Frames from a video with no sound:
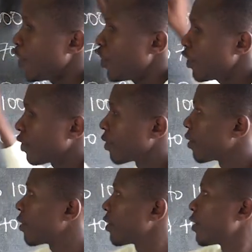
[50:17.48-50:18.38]

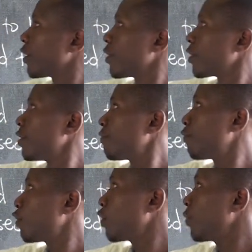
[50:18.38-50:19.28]
in the
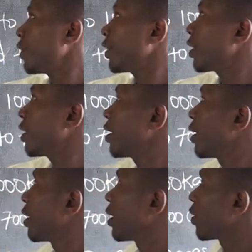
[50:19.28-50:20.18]
following
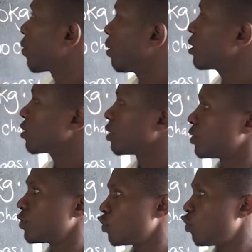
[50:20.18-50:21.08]

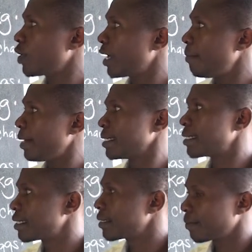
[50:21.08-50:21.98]
questions or numbers.
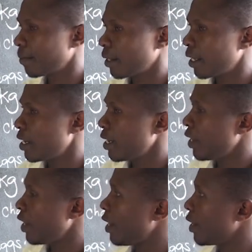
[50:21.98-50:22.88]

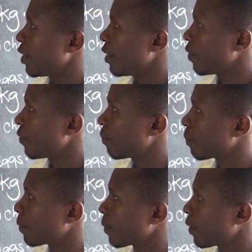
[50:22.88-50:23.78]
A,
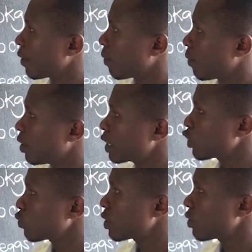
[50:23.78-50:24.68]
what
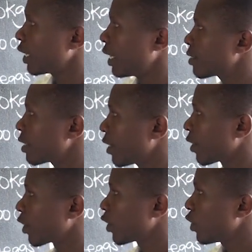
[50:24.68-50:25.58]
is question A
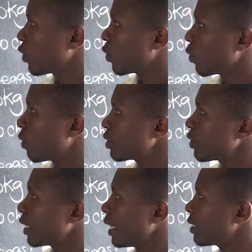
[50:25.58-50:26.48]
saying?
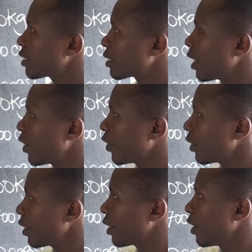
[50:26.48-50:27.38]
Question A is
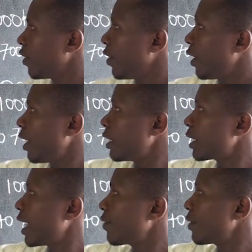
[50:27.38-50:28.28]
saying
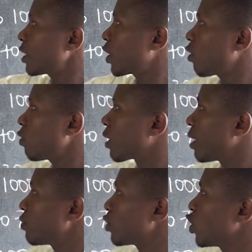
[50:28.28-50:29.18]
800
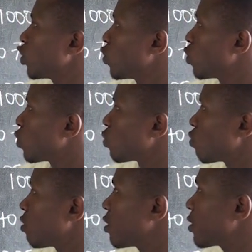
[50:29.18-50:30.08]
kilograms
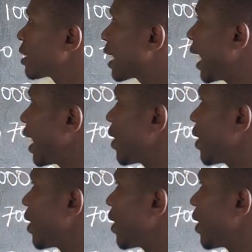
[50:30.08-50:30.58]
was